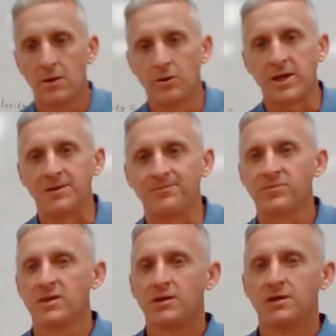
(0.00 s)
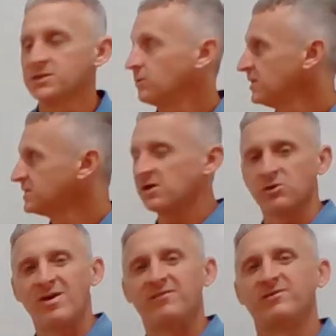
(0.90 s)
Okay, so let's talk
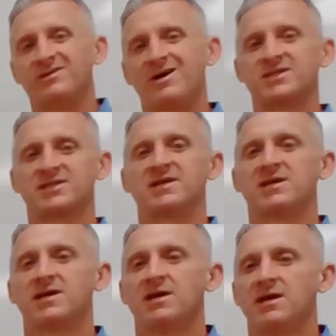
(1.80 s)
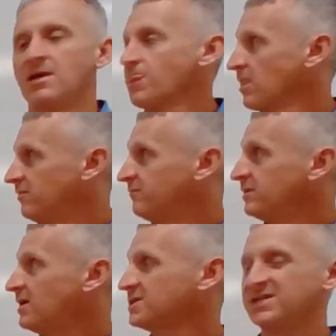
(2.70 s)
about velocity.
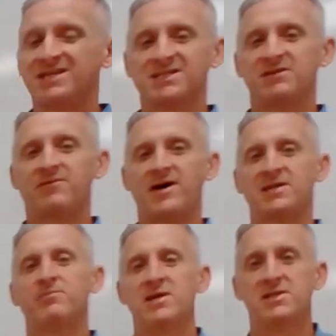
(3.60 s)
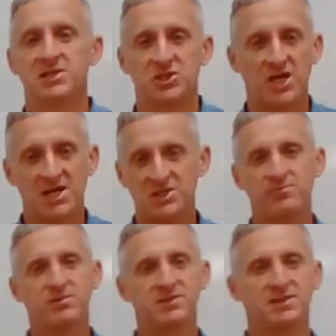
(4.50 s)
Velocity is defined to be the change
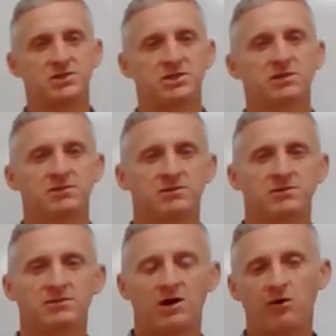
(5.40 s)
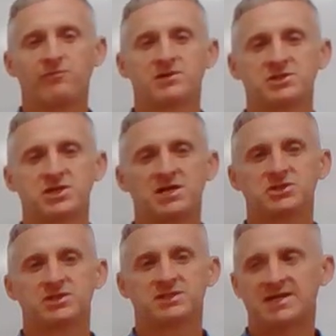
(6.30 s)
in position over the
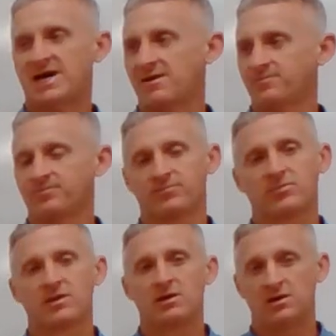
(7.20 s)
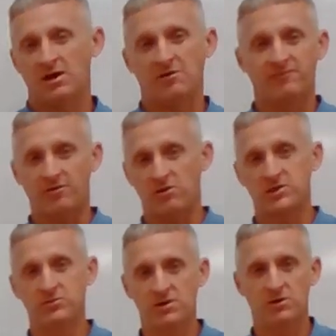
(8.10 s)
change in time. How far
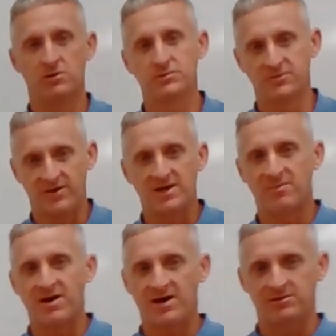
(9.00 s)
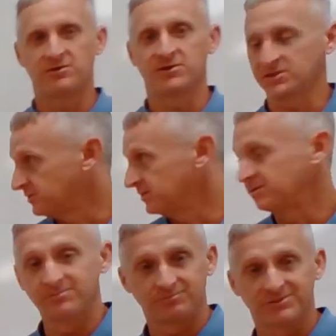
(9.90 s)
you go divided by how long it took
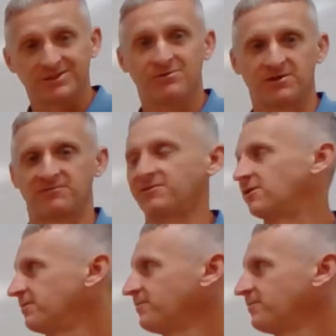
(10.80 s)
you to go that far.